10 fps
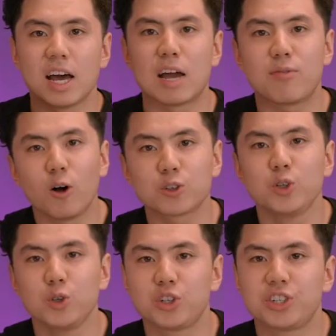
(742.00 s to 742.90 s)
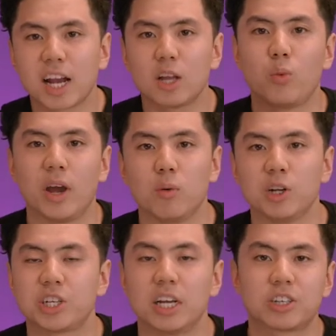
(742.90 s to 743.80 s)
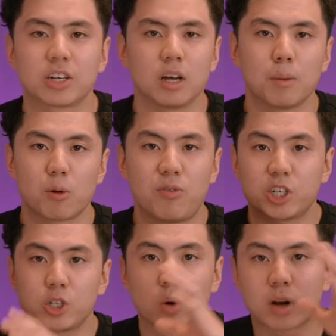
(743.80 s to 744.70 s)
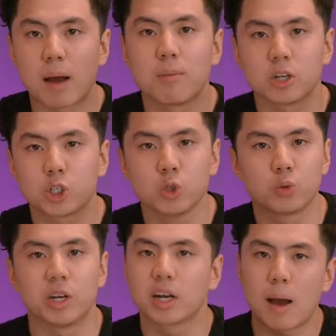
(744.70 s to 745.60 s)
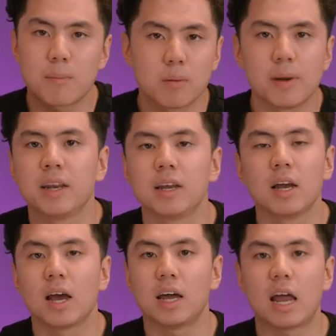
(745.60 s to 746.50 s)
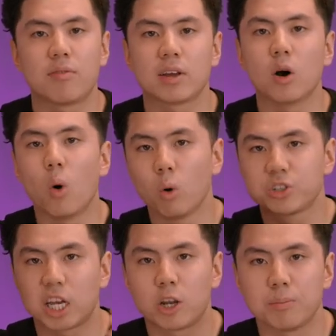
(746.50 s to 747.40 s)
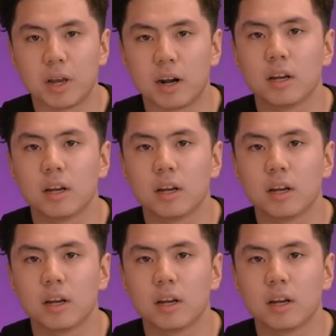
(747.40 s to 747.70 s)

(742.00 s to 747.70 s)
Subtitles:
I've also used the second way, which is professional camera shoots with a cameraman and having a whole setup there.